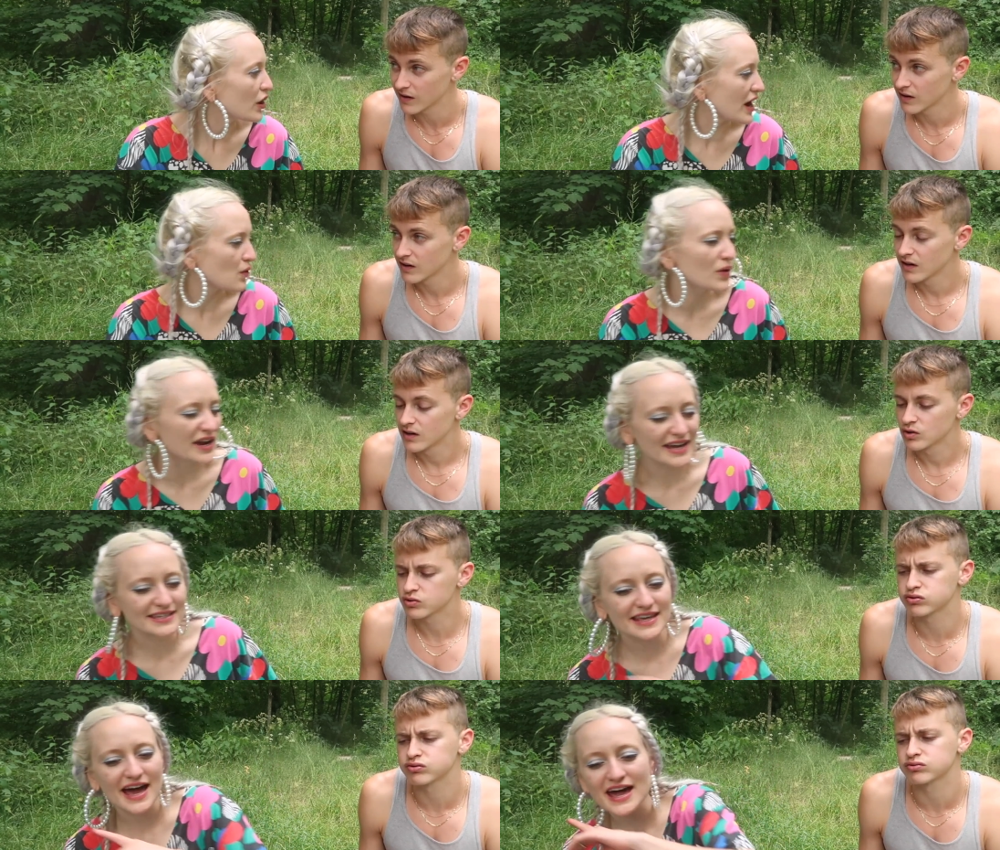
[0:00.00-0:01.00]
Speaker 1: Okay, when
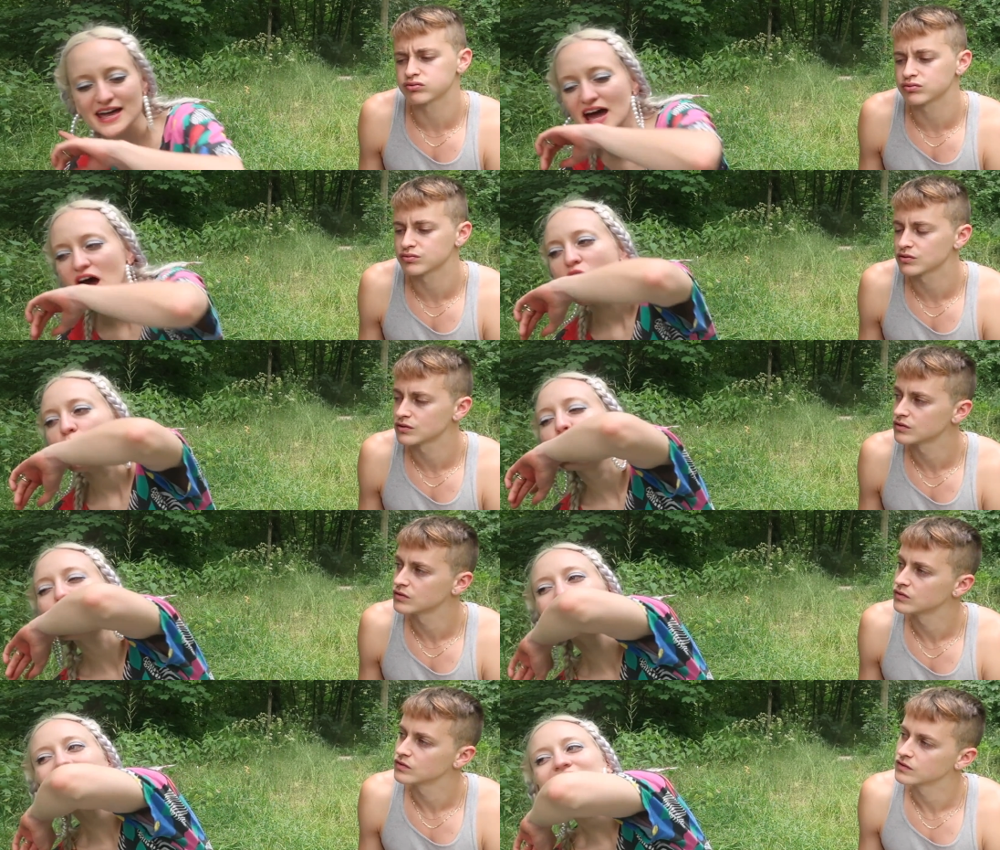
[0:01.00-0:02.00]
I say,
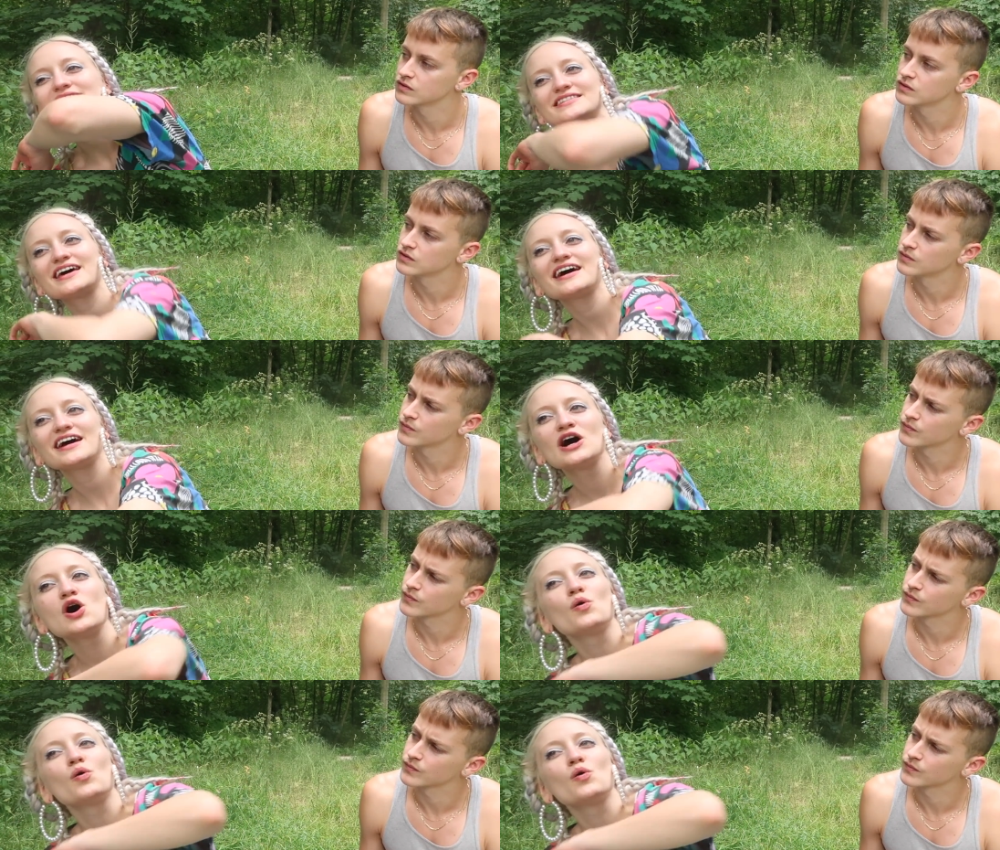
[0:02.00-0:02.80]
when I say,